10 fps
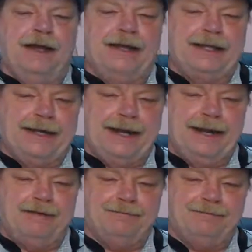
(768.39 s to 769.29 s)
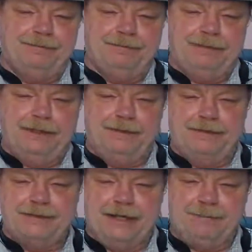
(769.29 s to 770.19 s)
I could have the
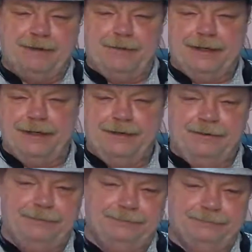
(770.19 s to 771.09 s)
sidebar right here.